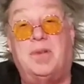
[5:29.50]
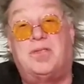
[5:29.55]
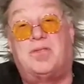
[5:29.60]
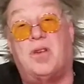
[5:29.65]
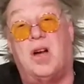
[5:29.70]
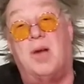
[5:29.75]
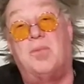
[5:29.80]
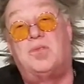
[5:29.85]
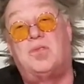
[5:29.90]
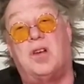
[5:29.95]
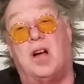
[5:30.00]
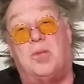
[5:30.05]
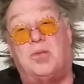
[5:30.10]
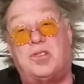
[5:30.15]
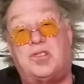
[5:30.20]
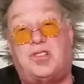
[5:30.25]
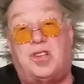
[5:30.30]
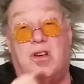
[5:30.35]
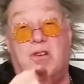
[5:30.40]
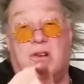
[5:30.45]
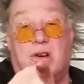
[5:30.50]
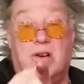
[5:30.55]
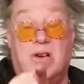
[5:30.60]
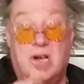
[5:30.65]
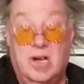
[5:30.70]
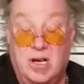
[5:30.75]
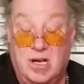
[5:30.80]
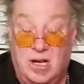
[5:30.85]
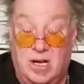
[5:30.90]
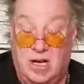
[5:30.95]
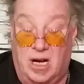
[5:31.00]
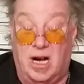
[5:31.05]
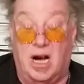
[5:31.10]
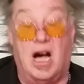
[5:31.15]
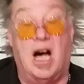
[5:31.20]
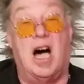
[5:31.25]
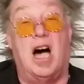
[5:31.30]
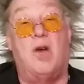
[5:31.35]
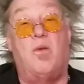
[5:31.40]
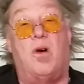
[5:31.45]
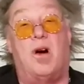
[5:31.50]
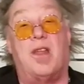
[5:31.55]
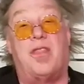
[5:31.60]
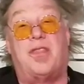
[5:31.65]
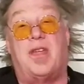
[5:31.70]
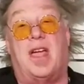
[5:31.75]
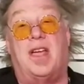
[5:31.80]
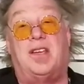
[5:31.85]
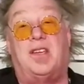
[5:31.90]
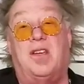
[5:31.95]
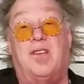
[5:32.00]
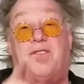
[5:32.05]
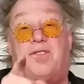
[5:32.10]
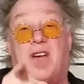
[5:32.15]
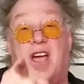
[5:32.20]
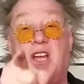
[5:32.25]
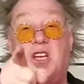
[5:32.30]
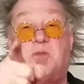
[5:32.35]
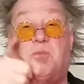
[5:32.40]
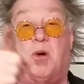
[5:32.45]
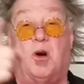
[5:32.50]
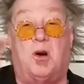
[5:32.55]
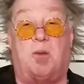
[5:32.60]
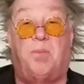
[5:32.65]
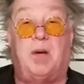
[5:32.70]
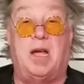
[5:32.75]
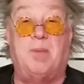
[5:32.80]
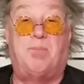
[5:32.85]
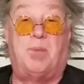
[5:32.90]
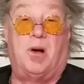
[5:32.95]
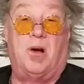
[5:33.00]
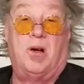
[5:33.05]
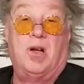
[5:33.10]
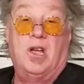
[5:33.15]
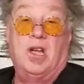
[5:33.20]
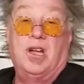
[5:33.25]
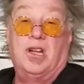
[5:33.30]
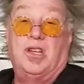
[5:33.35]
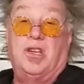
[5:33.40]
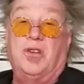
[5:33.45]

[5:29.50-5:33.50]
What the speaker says: the drum troubleshooter. I want to thank you, Facebook people,